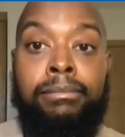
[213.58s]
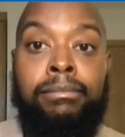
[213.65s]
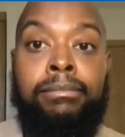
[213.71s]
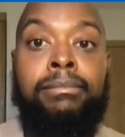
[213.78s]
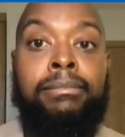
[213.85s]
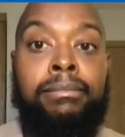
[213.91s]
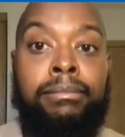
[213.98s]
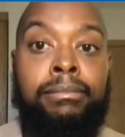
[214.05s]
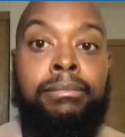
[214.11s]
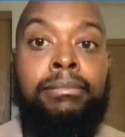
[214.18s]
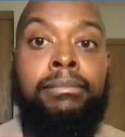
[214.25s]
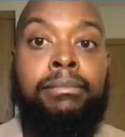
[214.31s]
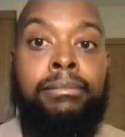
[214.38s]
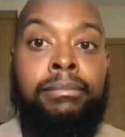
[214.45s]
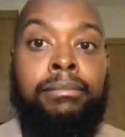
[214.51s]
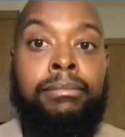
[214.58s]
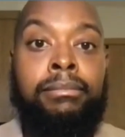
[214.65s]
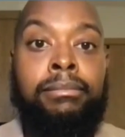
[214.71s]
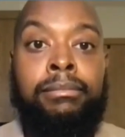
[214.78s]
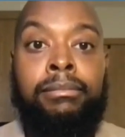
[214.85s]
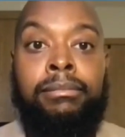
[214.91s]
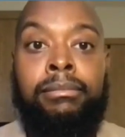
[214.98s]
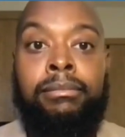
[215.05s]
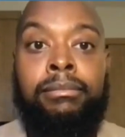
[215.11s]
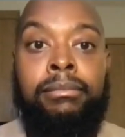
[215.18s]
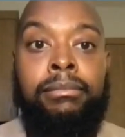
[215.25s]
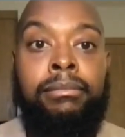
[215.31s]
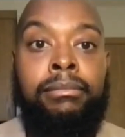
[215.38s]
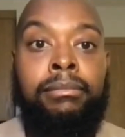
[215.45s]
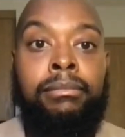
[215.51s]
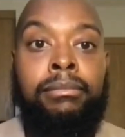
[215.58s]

(silent)